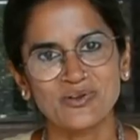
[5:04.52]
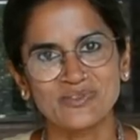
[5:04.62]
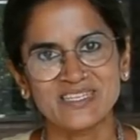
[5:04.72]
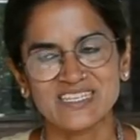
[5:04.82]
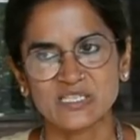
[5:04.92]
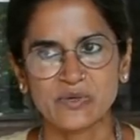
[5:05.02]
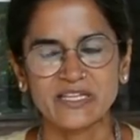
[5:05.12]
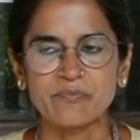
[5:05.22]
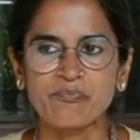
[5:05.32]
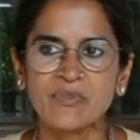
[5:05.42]
all of these as
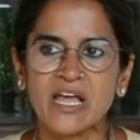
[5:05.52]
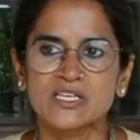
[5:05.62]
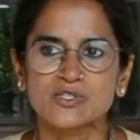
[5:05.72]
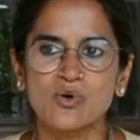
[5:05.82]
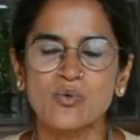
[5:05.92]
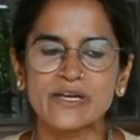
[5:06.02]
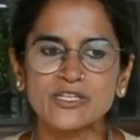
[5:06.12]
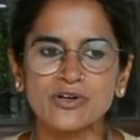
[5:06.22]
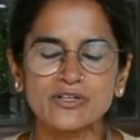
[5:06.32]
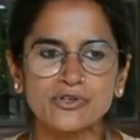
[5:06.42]
well. So
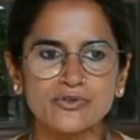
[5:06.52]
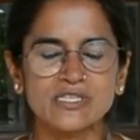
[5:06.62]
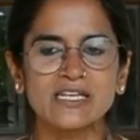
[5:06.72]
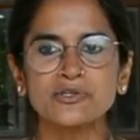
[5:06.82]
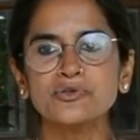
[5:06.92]
when you're introducing